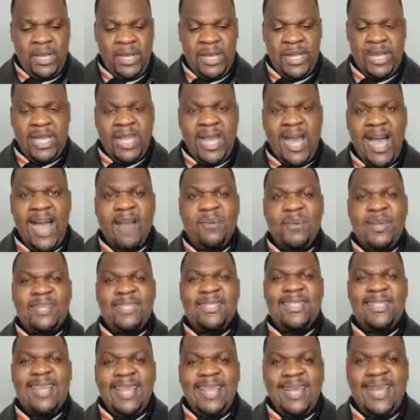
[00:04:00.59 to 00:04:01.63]

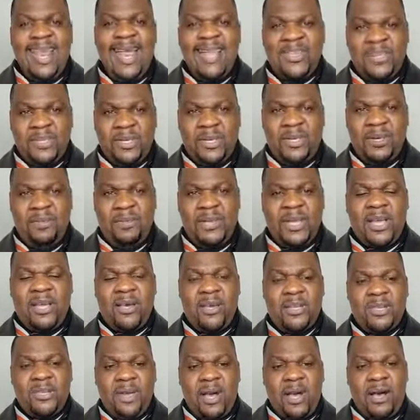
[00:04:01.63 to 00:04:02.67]
encourage the lesser
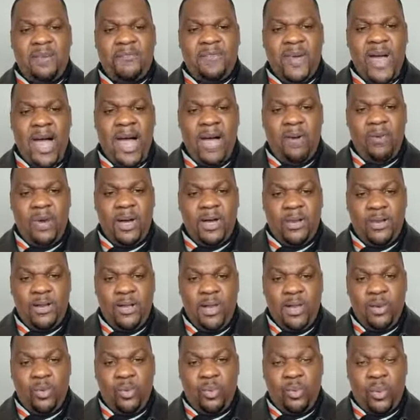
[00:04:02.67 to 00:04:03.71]
because of our
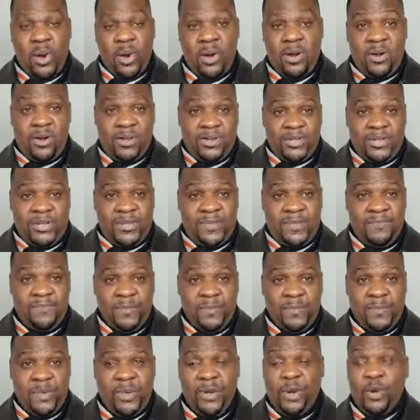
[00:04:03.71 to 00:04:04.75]
words.
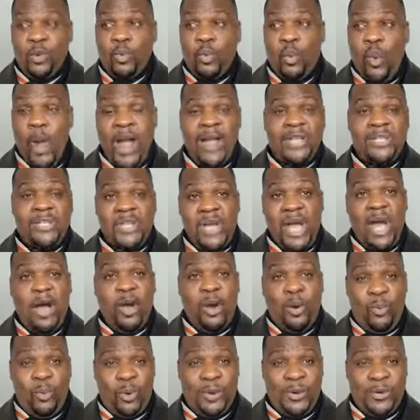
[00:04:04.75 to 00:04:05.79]
We don't watch
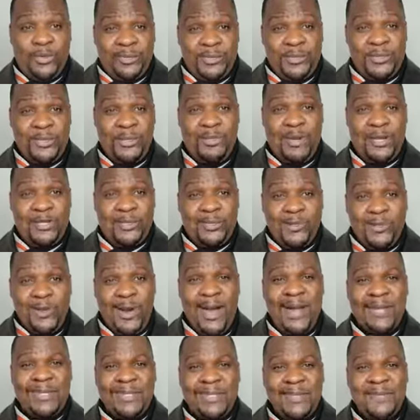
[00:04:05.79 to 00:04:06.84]
our words. You must
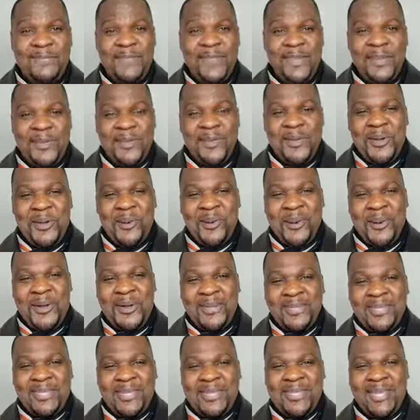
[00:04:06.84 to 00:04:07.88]
watch your
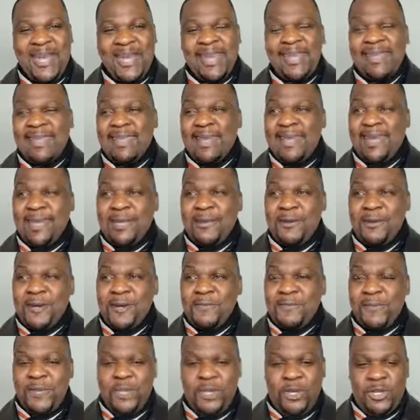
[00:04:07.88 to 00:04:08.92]
words. The second thing, in
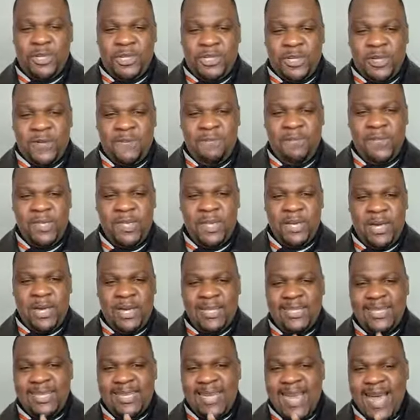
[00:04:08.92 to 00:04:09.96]
order for you to
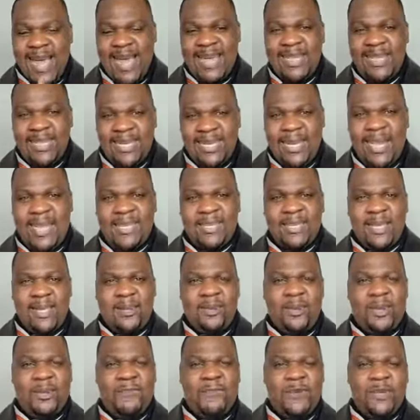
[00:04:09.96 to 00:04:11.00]
deny the lesser,
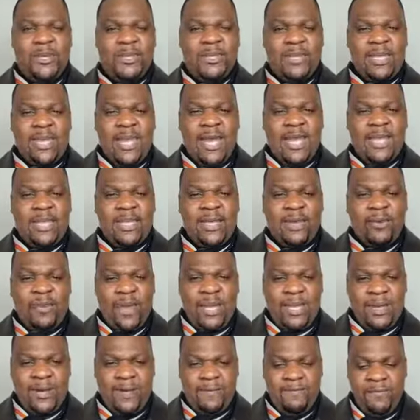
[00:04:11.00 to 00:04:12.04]
in order for you to gain the
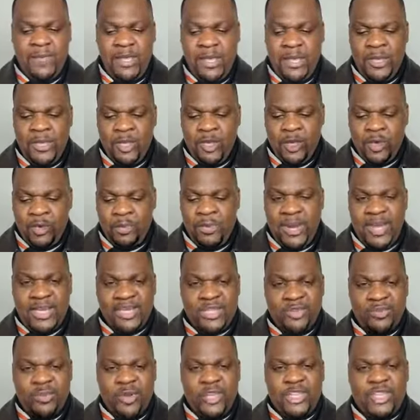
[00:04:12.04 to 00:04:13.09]
greater, you
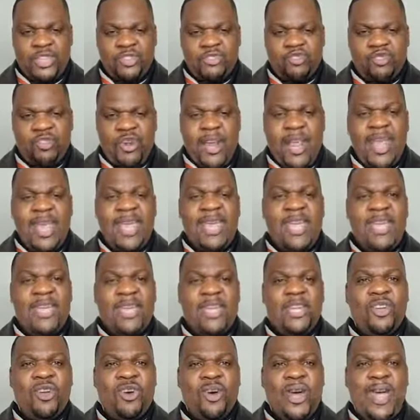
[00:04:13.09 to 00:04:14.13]
must
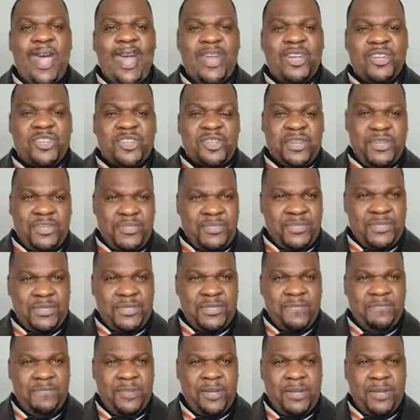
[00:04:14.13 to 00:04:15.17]
restrain your
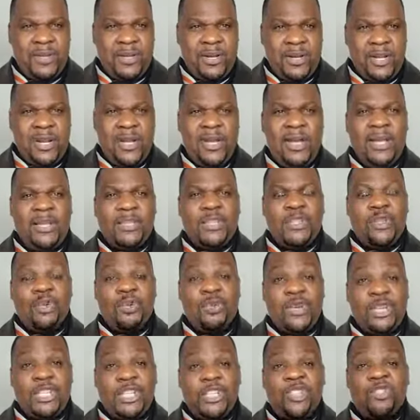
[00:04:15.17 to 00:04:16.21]
actions. Learn to
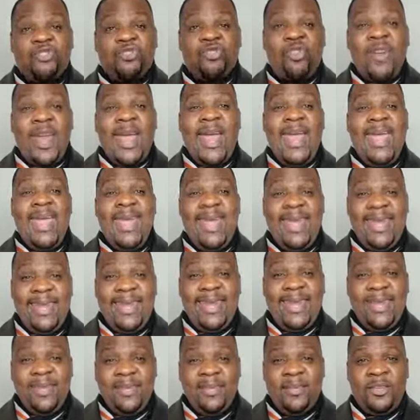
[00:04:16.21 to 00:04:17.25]

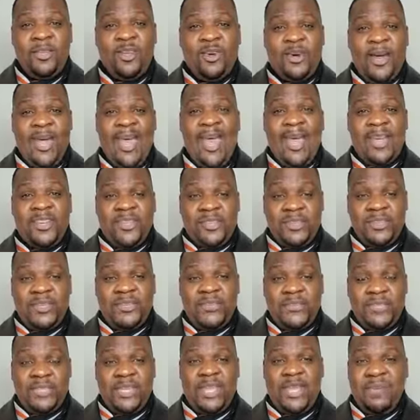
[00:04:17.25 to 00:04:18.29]
restrain your
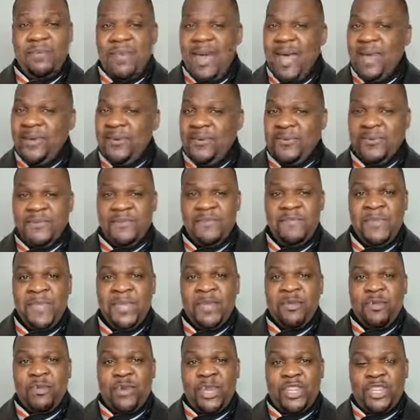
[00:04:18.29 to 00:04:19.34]
actions. It matters.
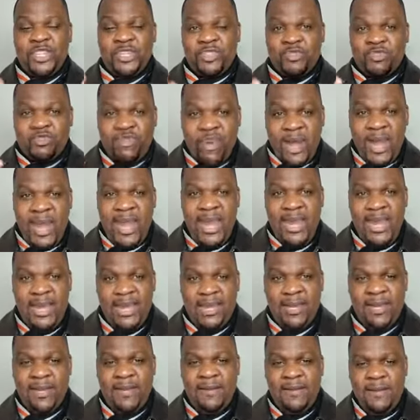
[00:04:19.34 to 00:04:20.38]

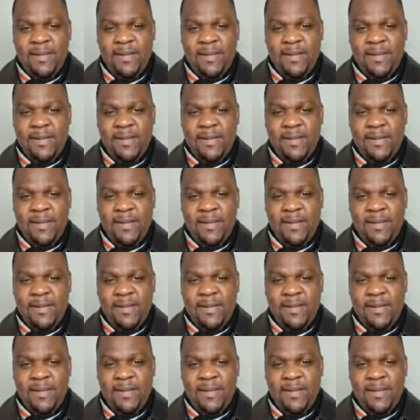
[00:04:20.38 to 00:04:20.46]
Restrain